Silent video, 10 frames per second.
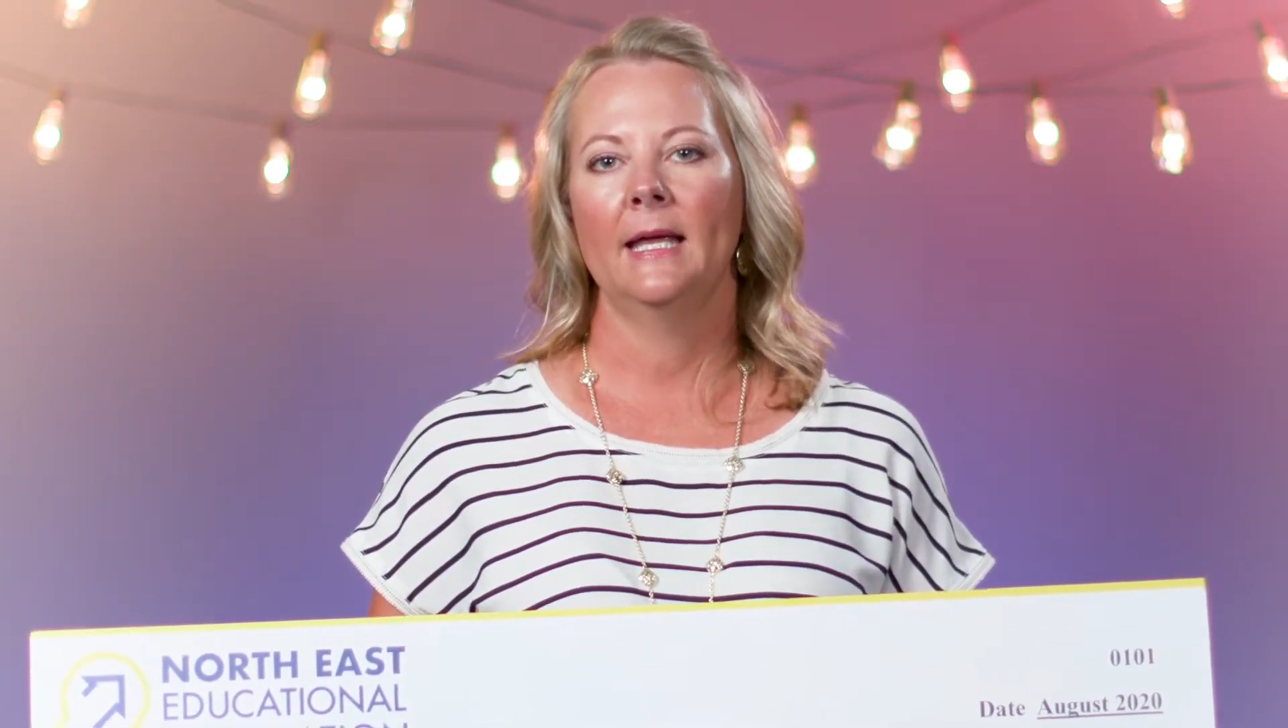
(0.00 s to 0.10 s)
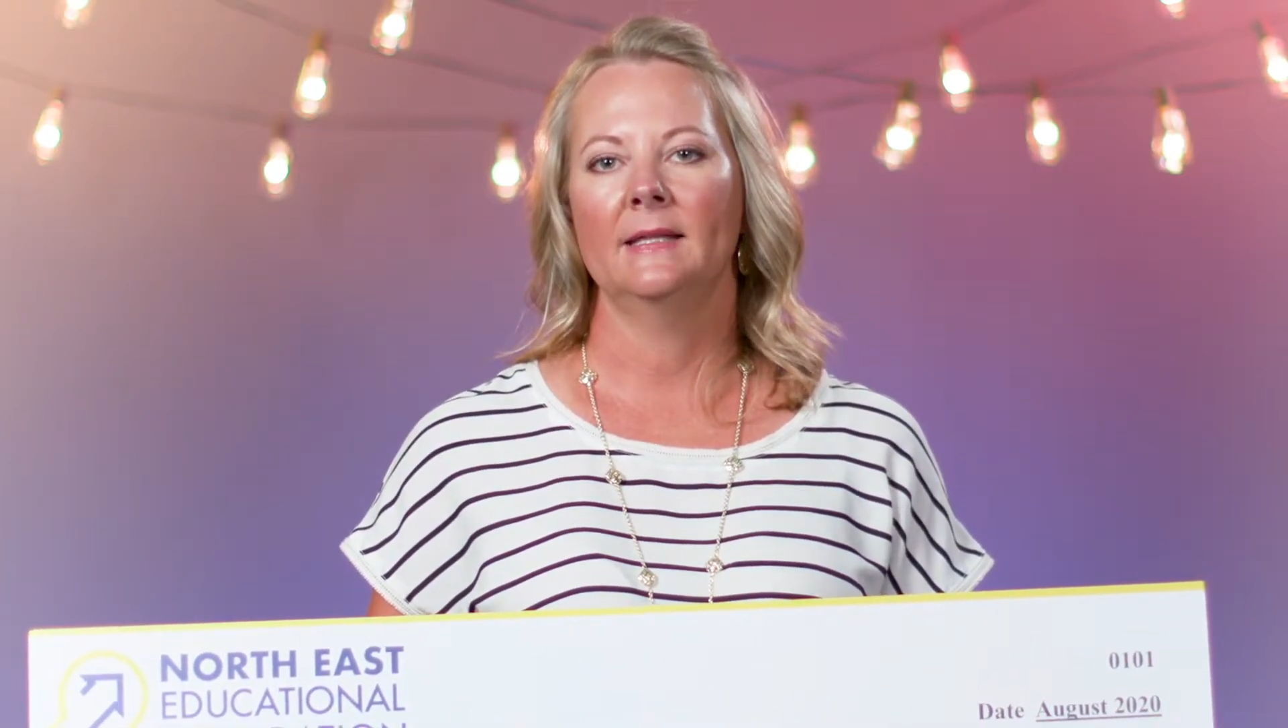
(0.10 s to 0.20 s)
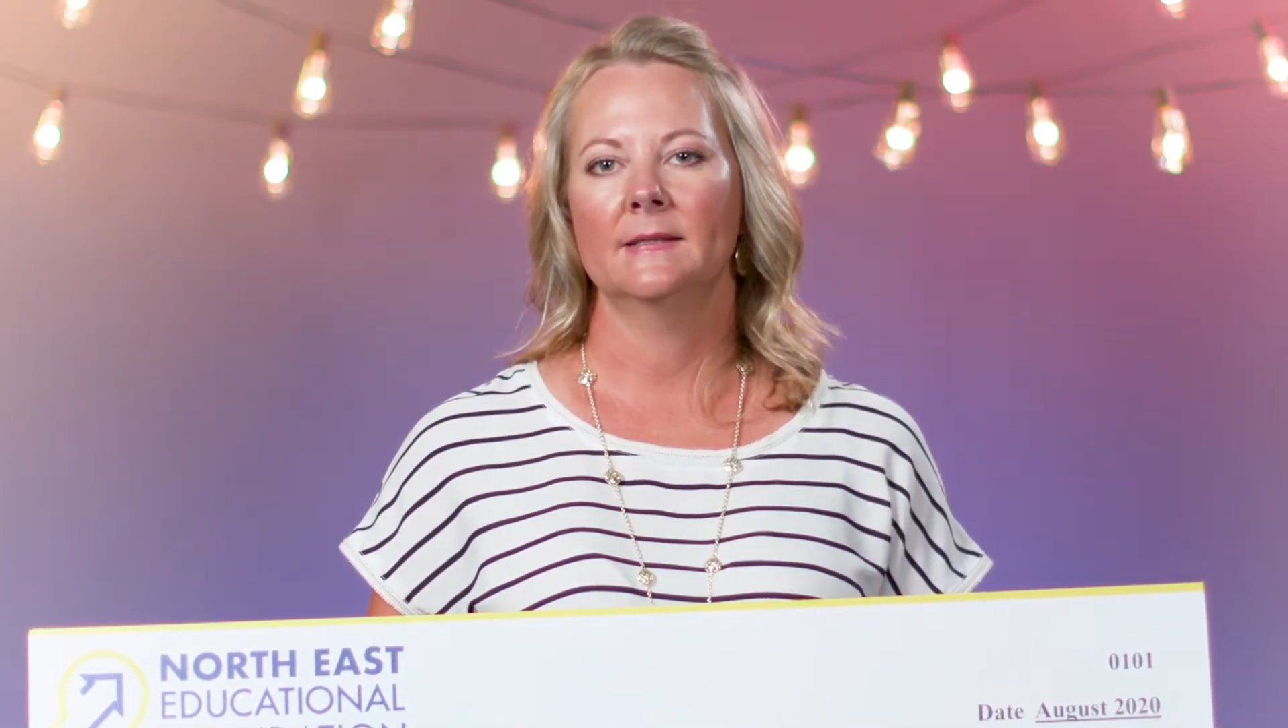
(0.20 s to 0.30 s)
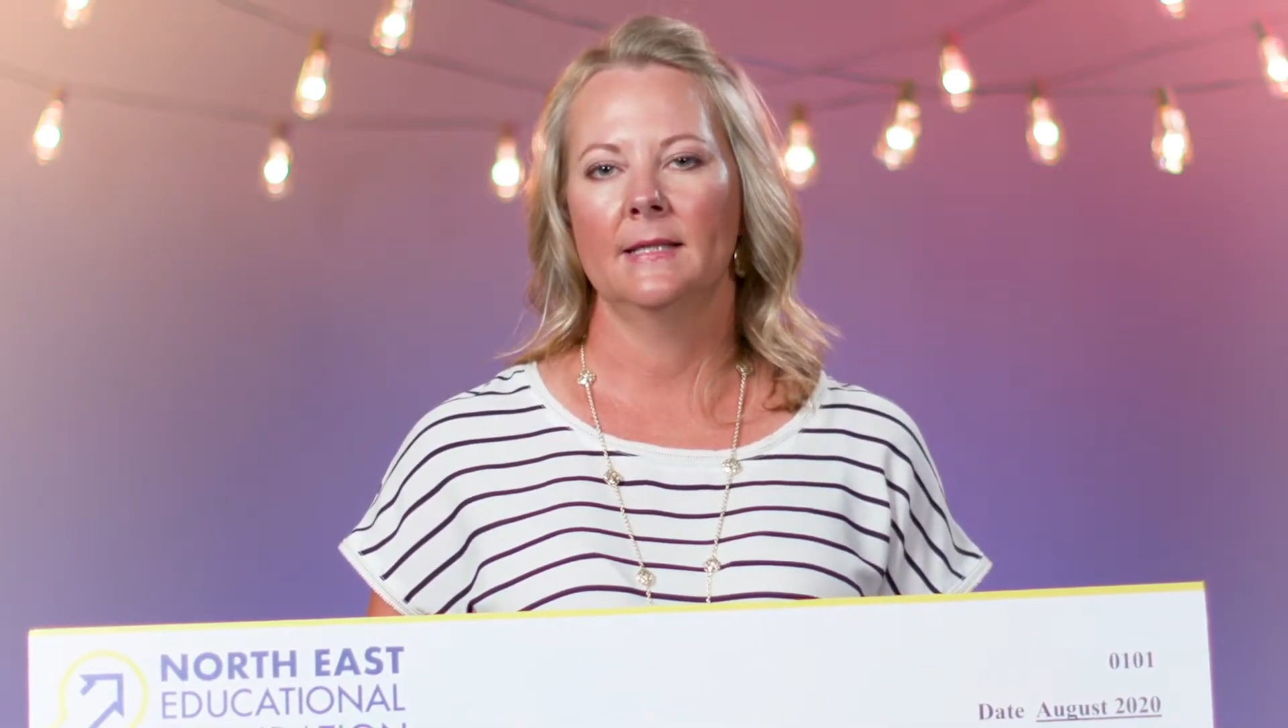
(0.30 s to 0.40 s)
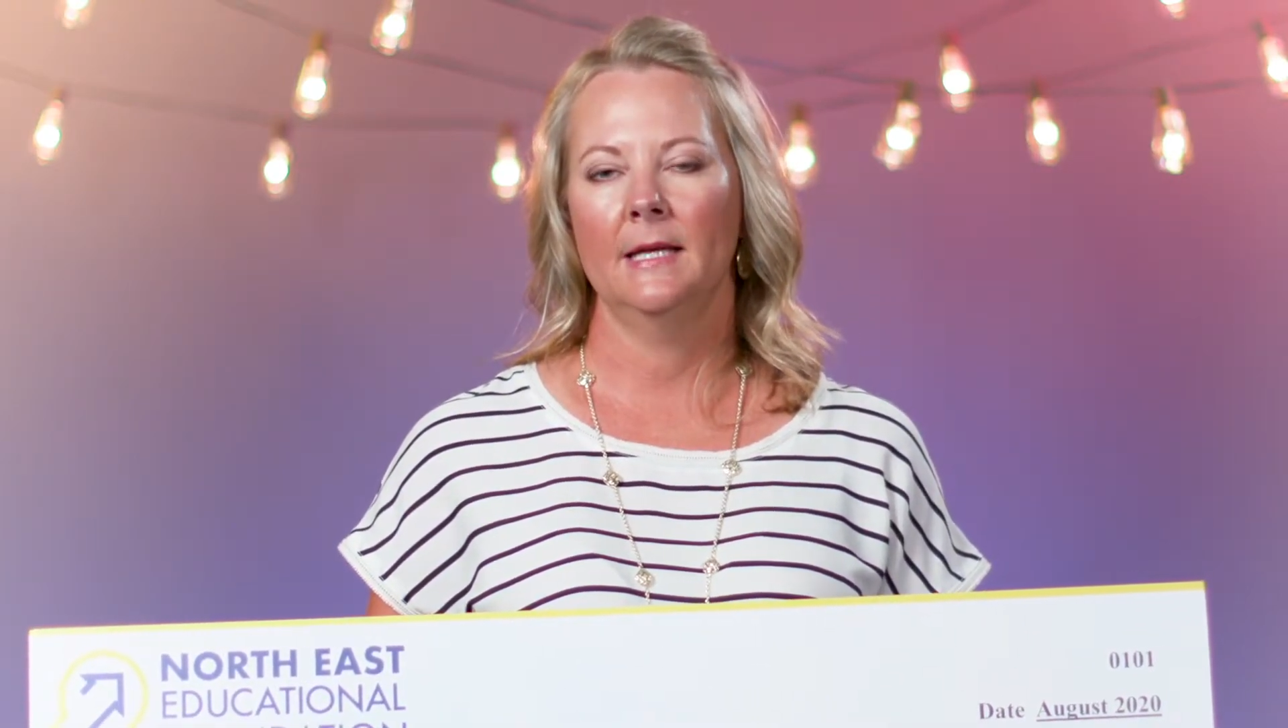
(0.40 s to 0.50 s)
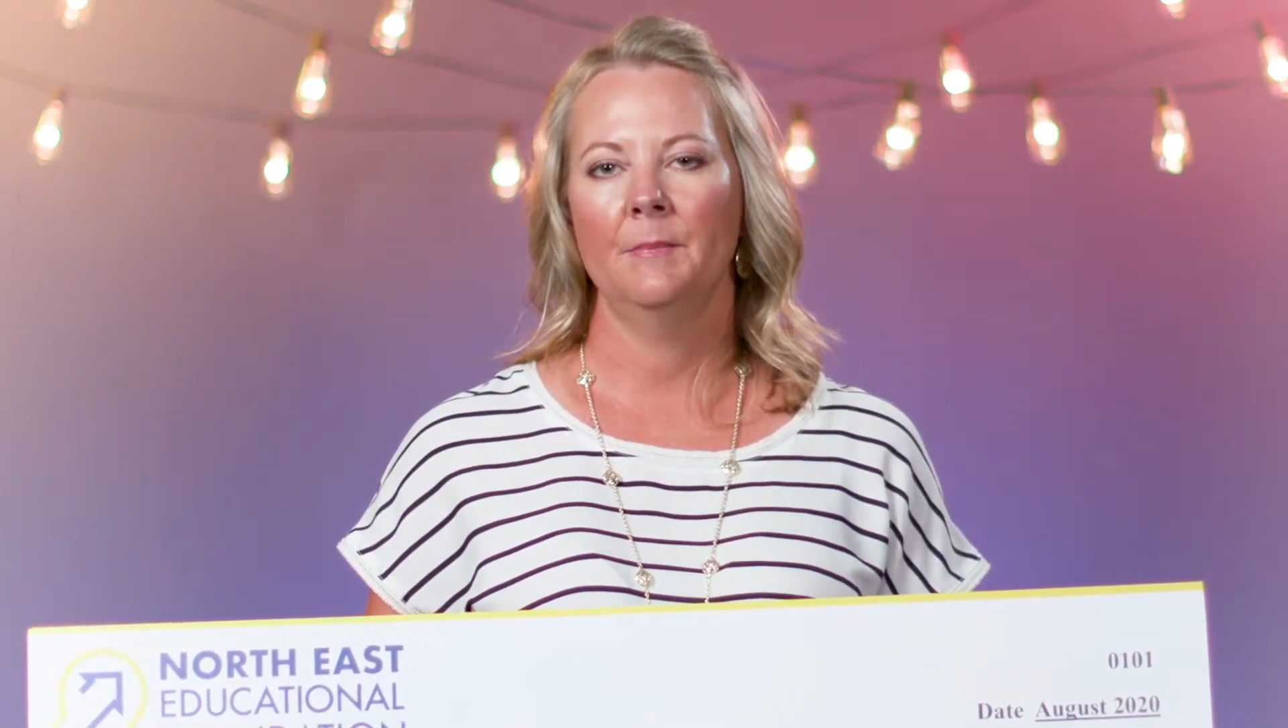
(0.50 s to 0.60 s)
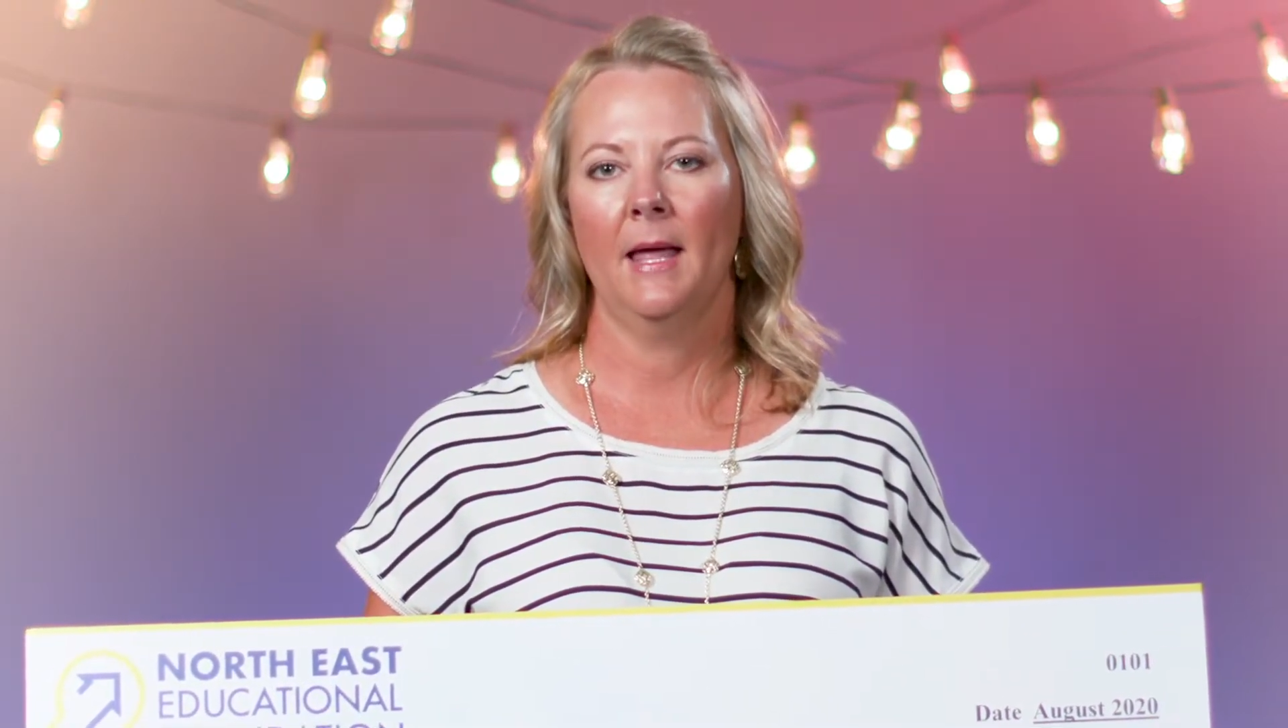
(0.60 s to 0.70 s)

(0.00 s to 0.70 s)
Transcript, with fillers: a STEAM